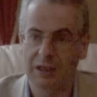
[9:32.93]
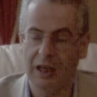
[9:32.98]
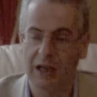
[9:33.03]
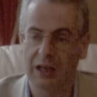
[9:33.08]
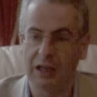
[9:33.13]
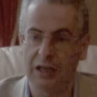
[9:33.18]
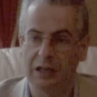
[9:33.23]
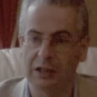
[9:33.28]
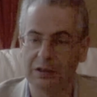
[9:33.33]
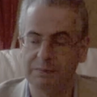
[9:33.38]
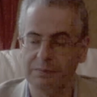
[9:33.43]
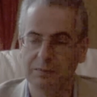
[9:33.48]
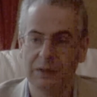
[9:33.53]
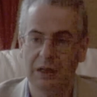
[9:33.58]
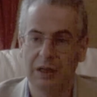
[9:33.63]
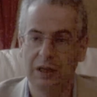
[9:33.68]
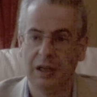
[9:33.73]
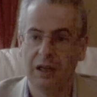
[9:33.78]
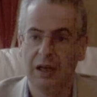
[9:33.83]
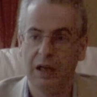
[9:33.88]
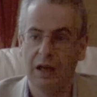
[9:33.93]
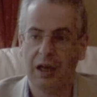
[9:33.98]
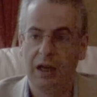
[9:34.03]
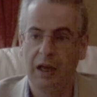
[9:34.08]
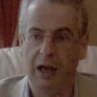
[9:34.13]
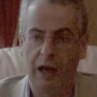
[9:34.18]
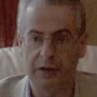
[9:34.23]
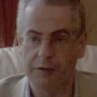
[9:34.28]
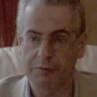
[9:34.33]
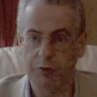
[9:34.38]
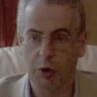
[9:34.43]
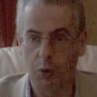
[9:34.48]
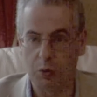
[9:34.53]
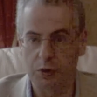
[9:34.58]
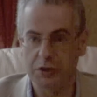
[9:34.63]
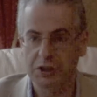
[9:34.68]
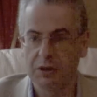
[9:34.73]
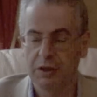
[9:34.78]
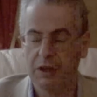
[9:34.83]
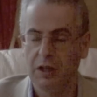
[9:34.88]
And of
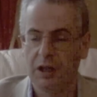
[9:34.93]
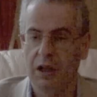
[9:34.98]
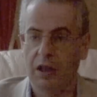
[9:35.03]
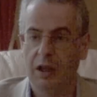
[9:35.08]
course,